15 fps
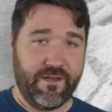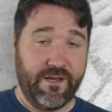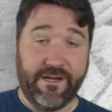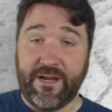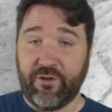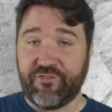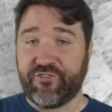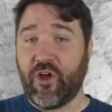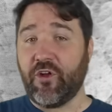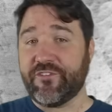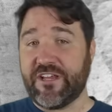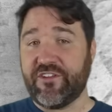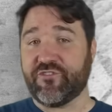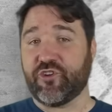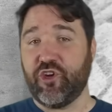Now, salt
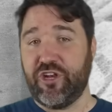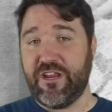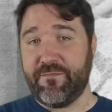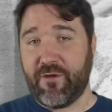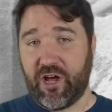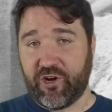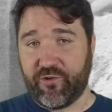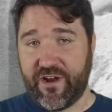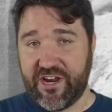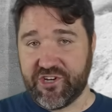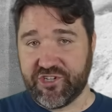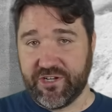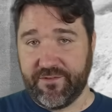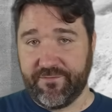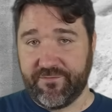is good in
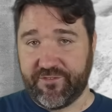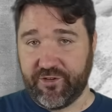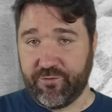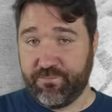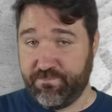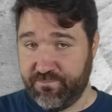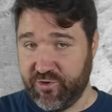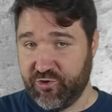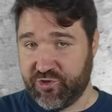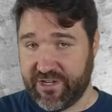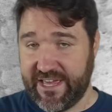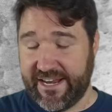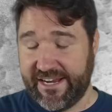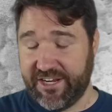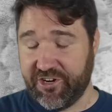moderation, so you should
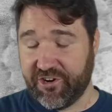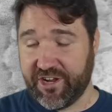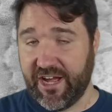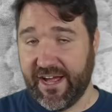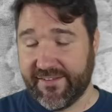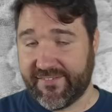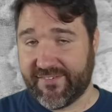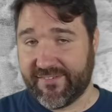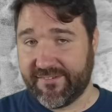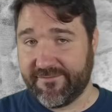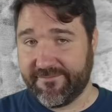get it in your guts.